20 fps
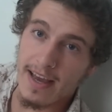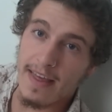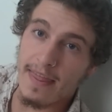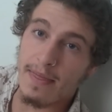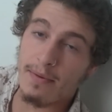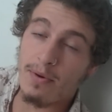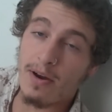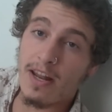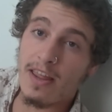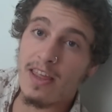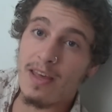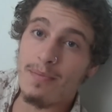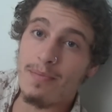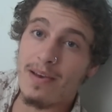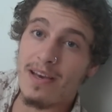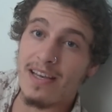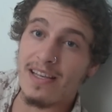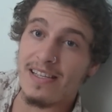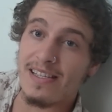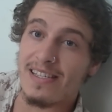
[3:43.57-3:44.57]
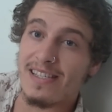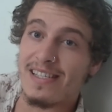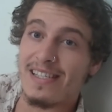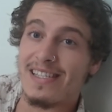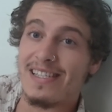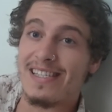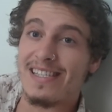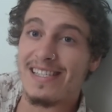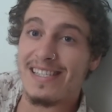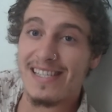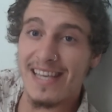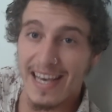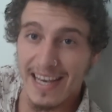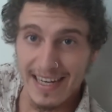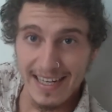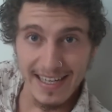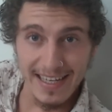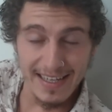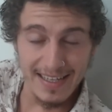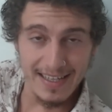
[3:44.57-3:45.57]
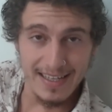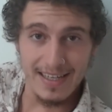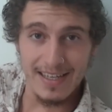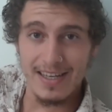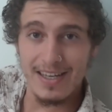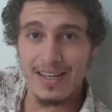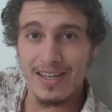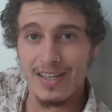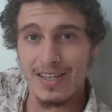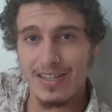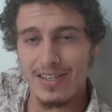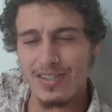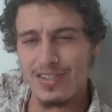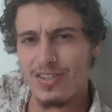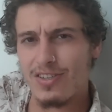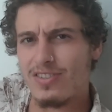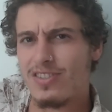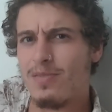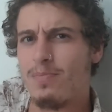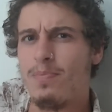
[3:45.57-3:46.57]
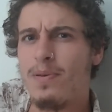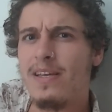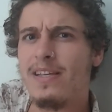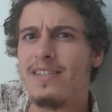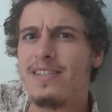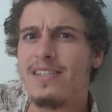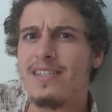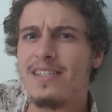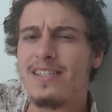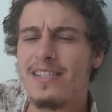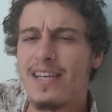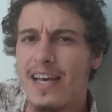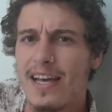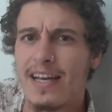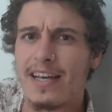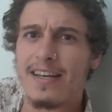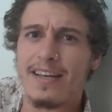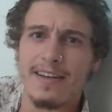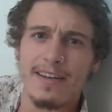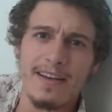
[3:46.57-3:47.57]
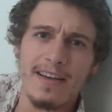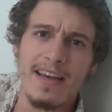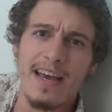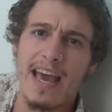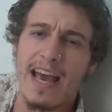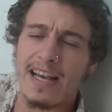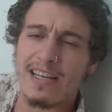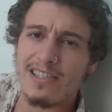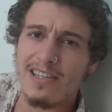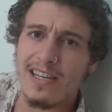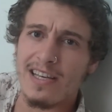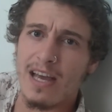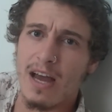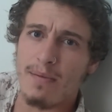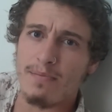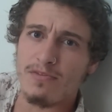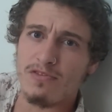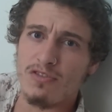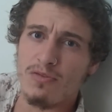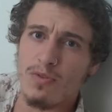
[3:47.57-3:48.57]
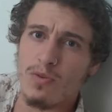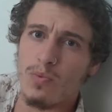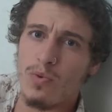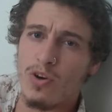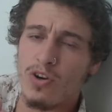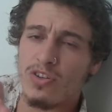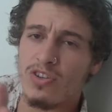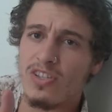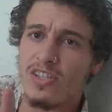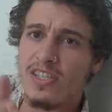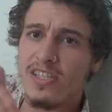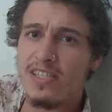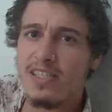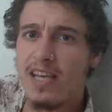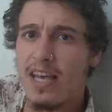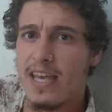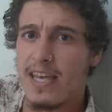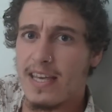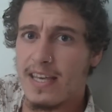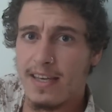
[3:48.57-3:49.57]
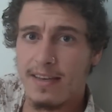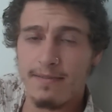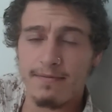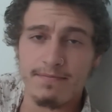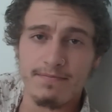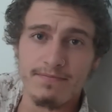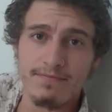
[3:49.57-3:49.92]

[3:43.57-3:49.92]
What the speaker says: And one of them is sick. So to be sick actually comes from the word seek.